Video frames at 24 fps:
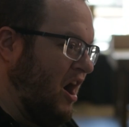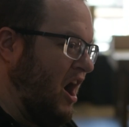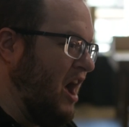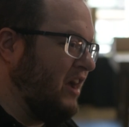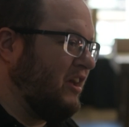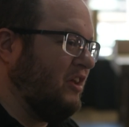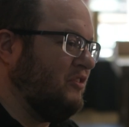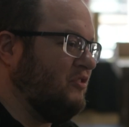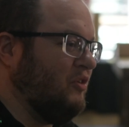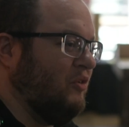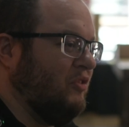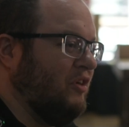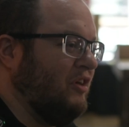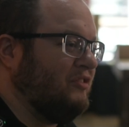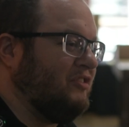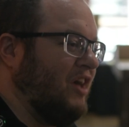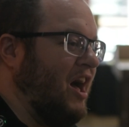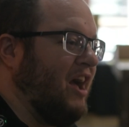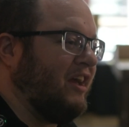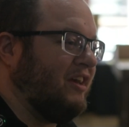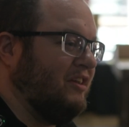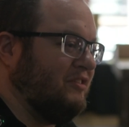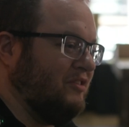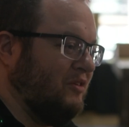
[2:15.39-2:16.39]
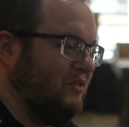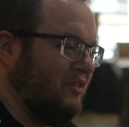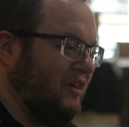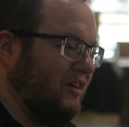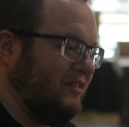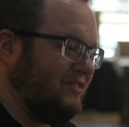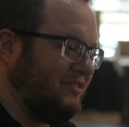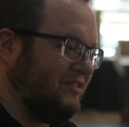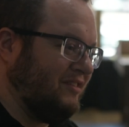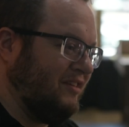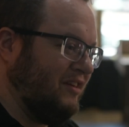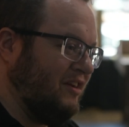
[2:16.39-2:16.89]
I could do this. I could do
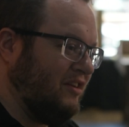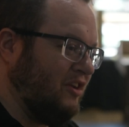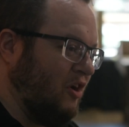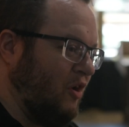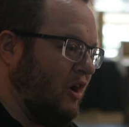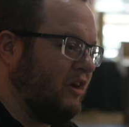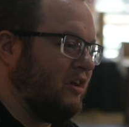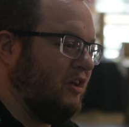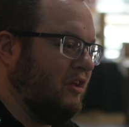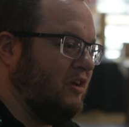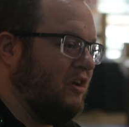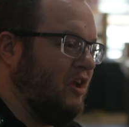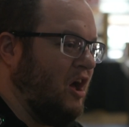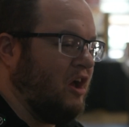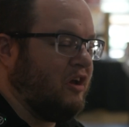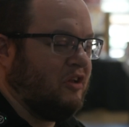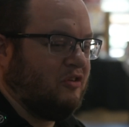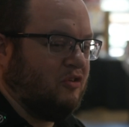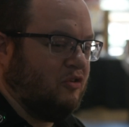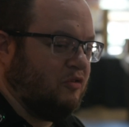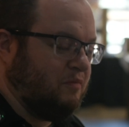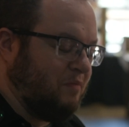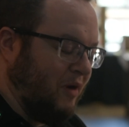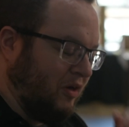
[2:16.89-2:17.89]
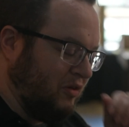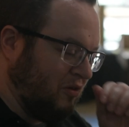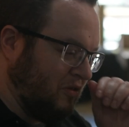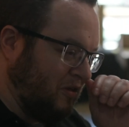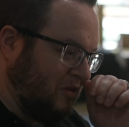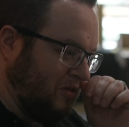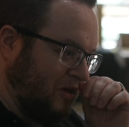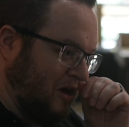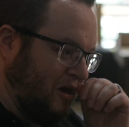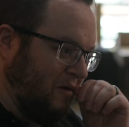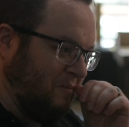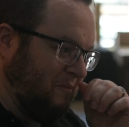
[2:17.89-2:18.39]
this. I could do this better
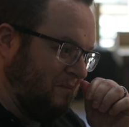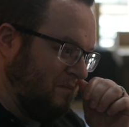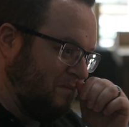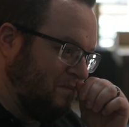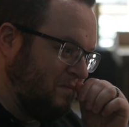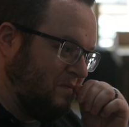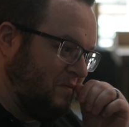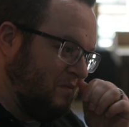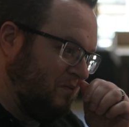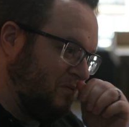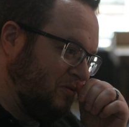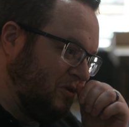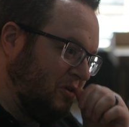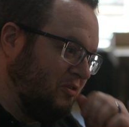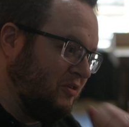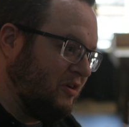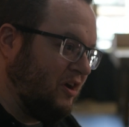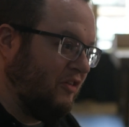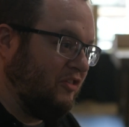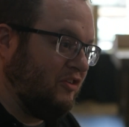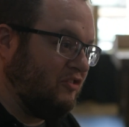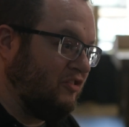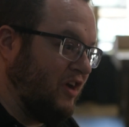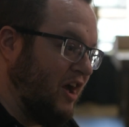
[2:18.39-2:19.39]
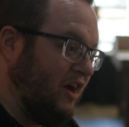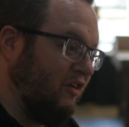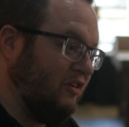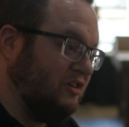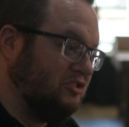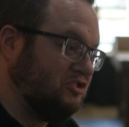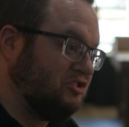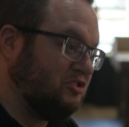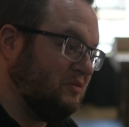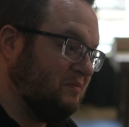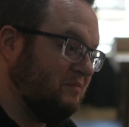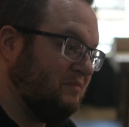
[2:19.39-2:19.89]
than them. So I took on the
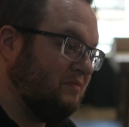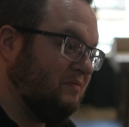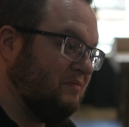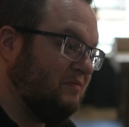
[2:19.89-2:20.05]
challenge.